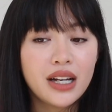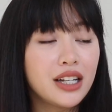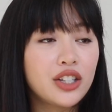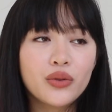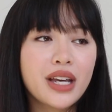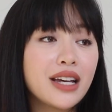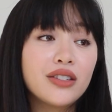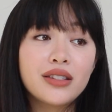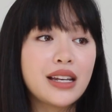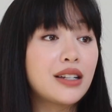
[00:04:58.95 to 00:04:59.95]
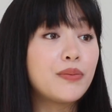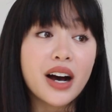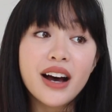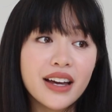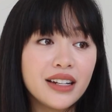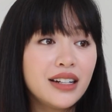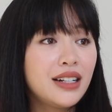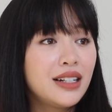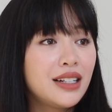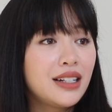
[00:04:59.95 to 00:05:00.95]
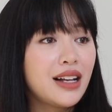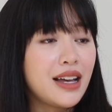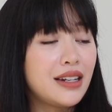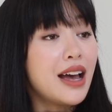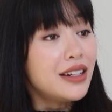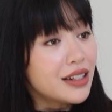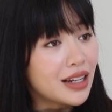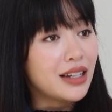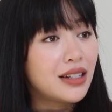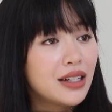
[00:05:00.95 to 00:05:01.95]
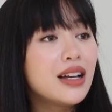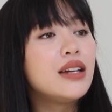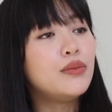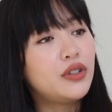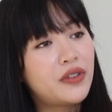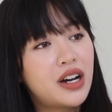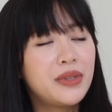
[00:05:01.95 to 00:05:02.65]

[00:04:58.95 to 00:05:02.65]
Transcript: it's okay to say goodbye and end it and move on,